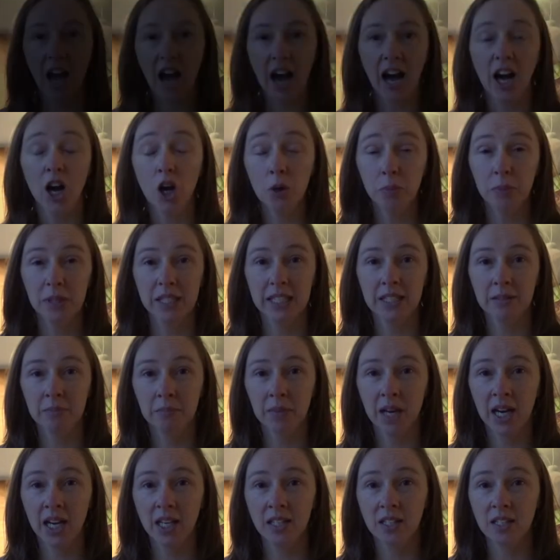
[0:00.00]
I hope you didn't
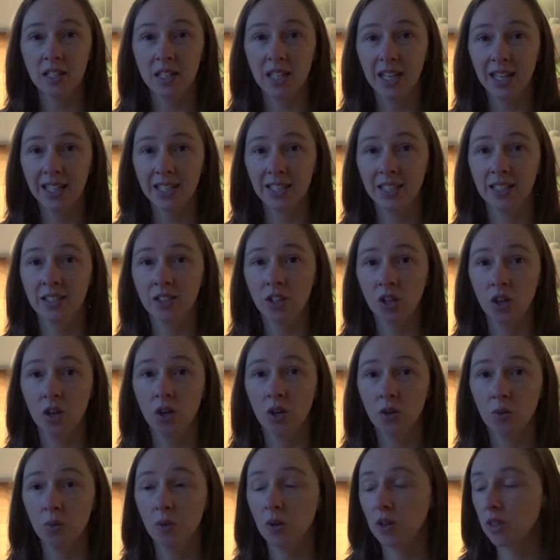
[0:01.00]
mind that I didn't
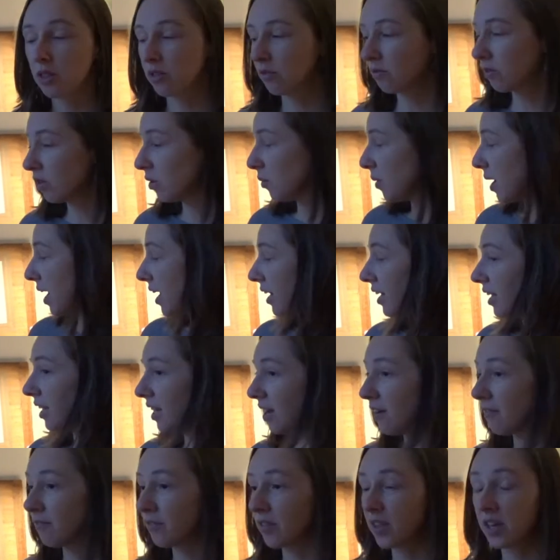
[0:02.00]
go through any
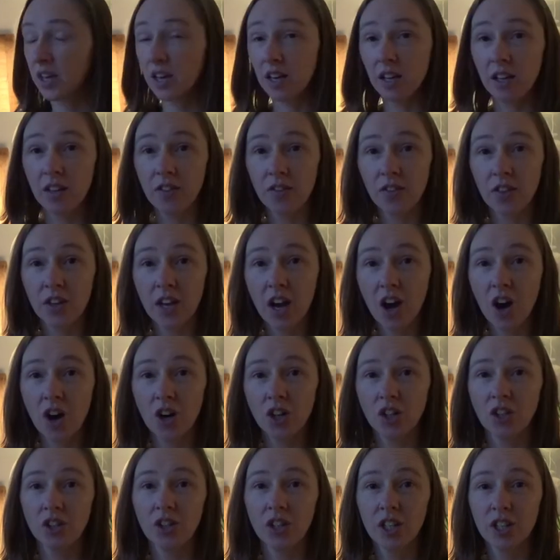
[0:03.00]
of the the
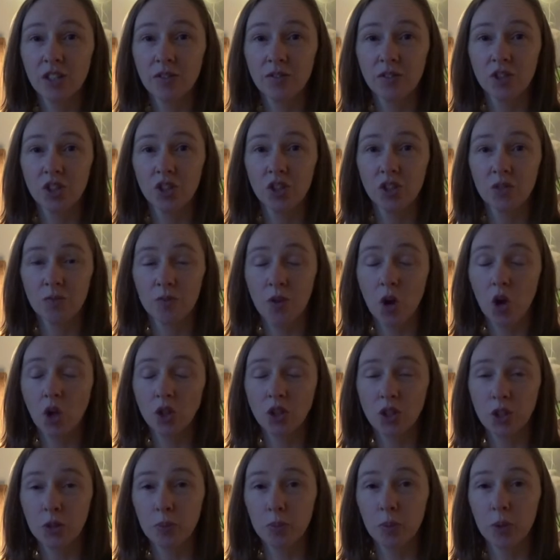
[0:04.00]
art the
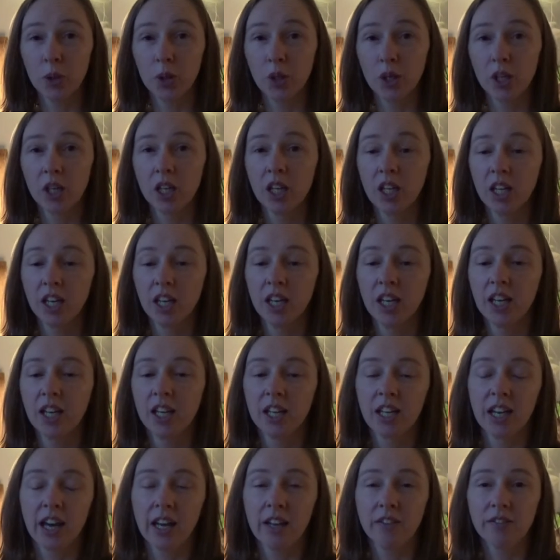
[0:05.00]
altered book
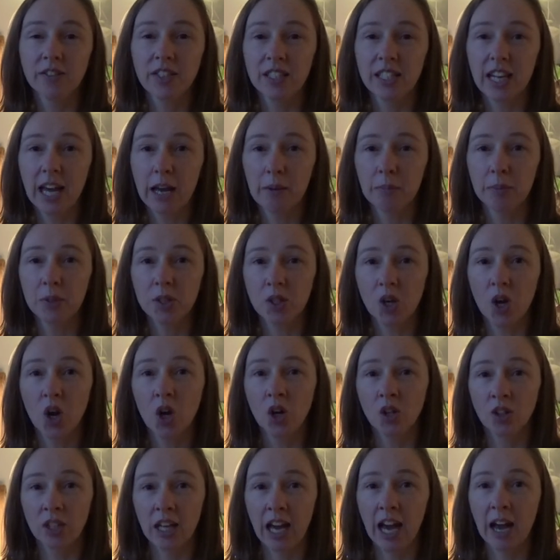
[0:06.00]
kind of steps
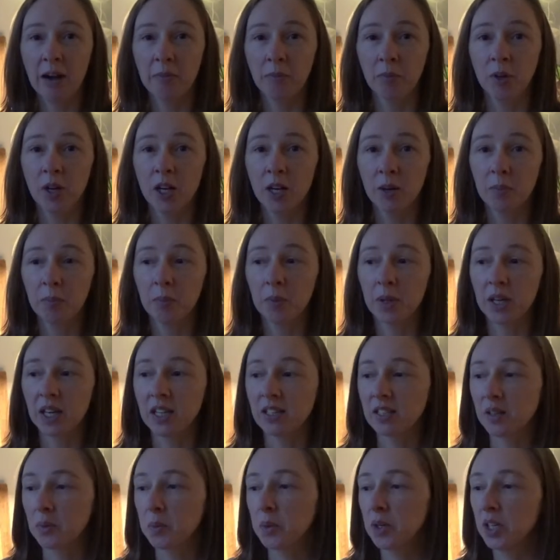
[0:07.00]
on camera
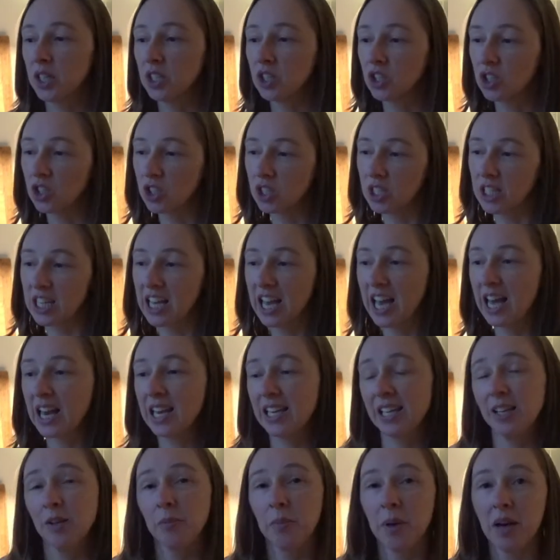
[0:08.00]
because I wanted just to get a
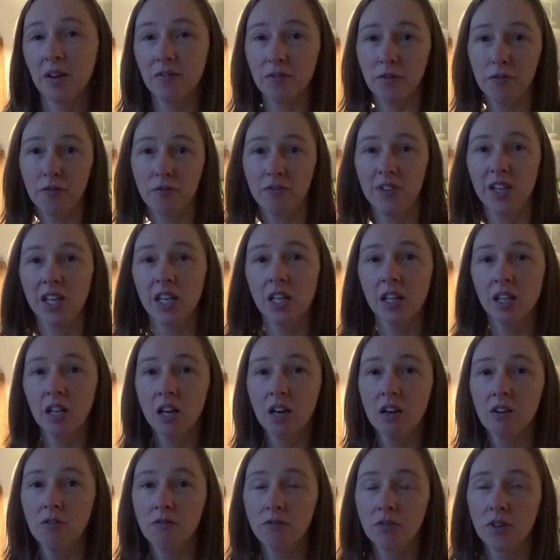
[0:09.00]
little bit of a feel
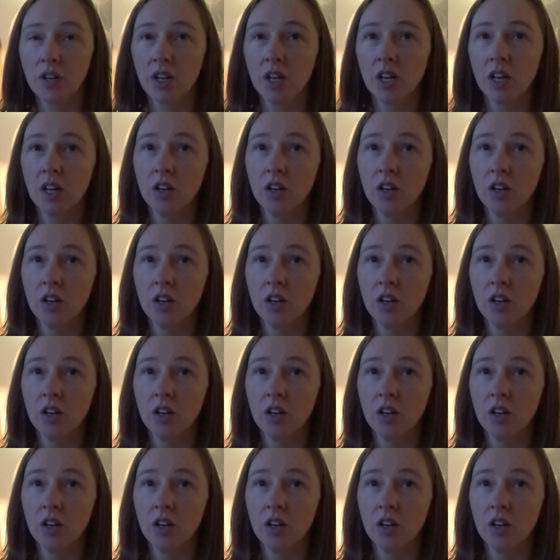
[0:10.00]
of